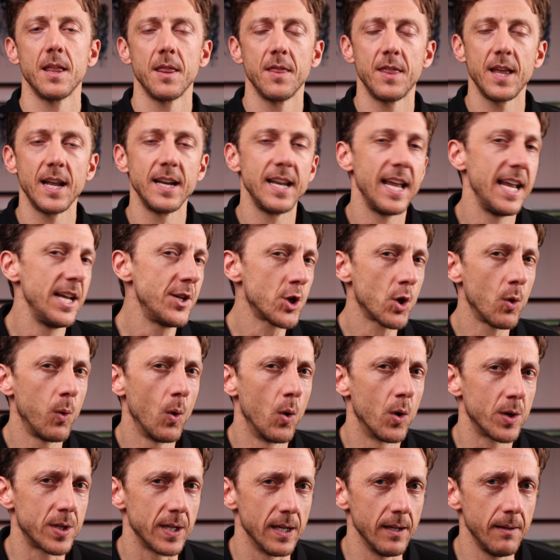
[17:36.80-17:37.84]
Then each
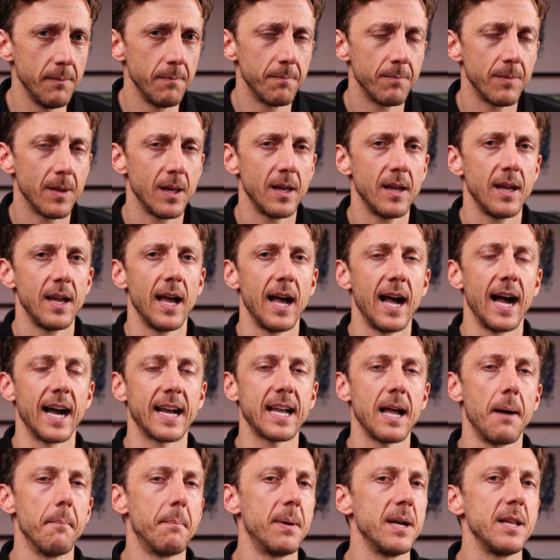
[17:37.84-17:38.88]
quarter, a
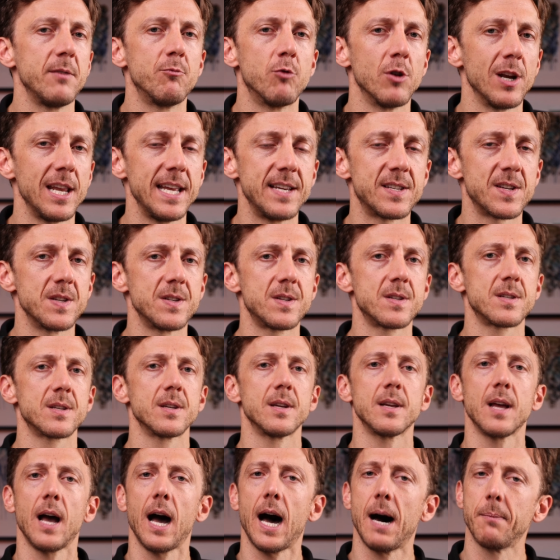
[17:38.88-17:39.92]
company releases
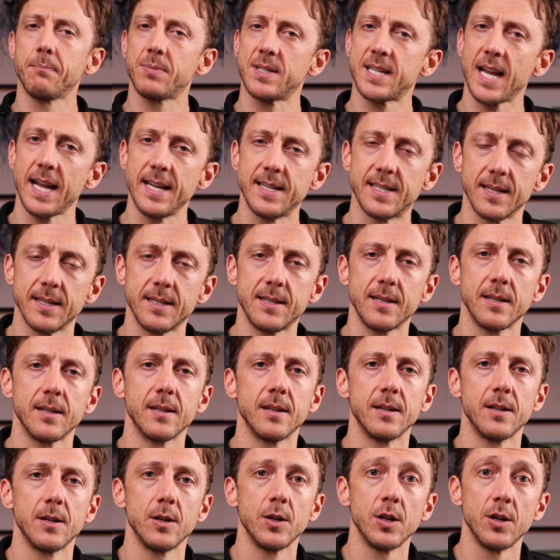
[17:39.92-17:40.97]
updated
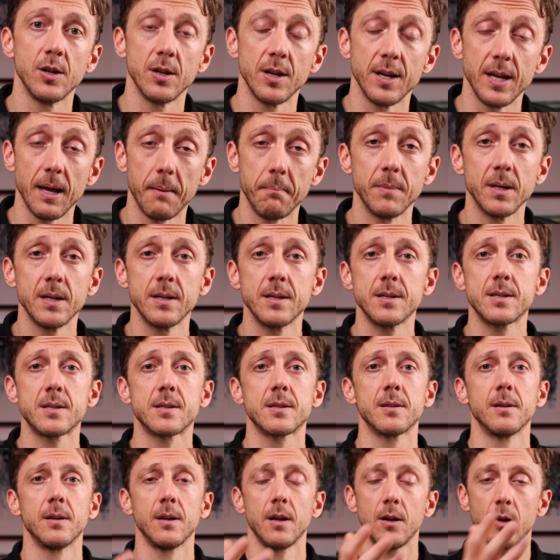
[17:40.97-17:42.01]

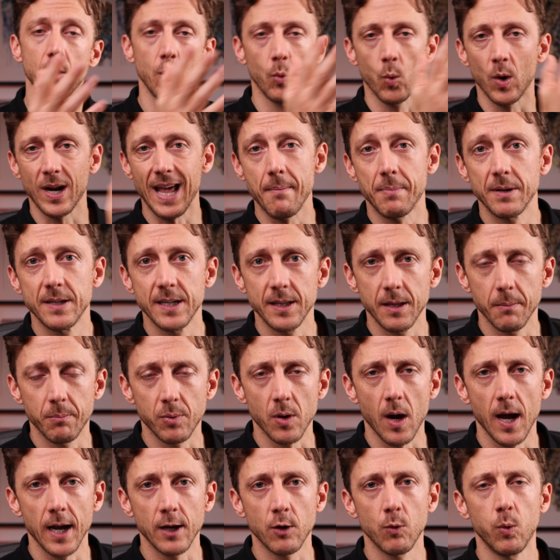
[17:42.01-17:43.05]
numbers, what happened in the
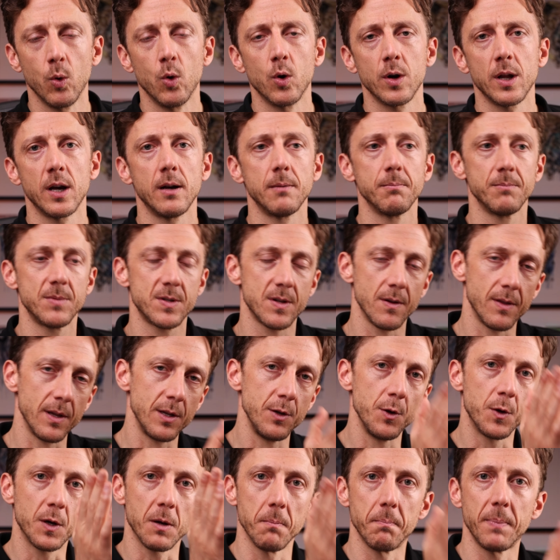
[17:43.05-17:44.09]
prior quarter. So then
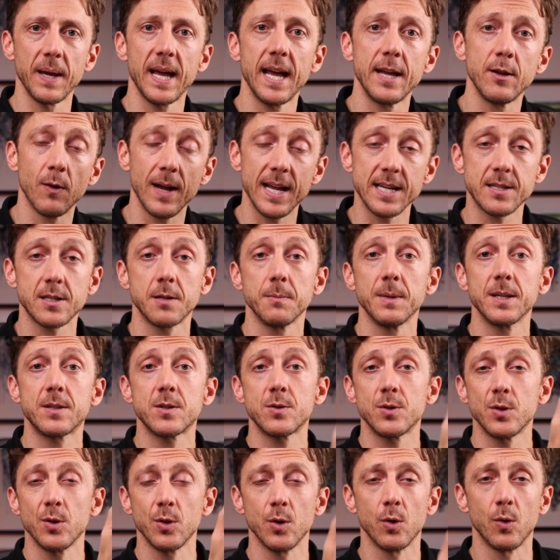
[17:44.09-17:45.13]
you compare your estimates
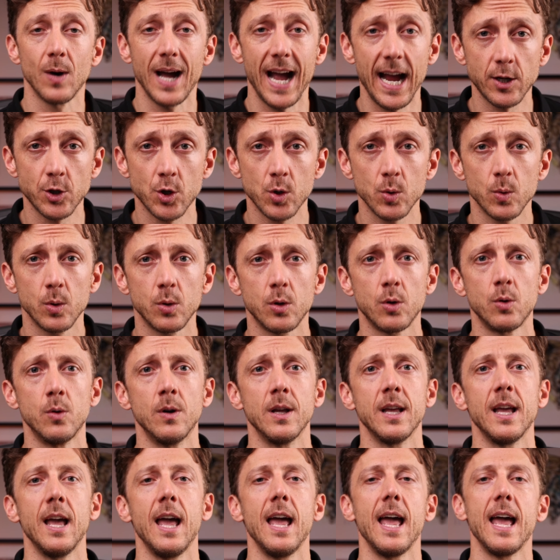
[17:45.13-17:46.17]
to your actual.
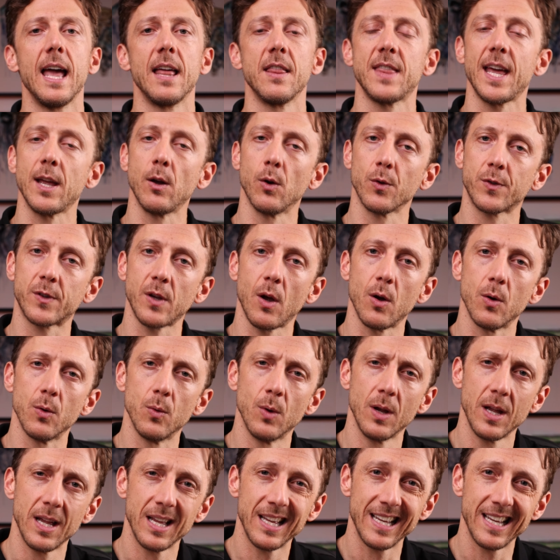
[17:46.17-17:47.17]
They also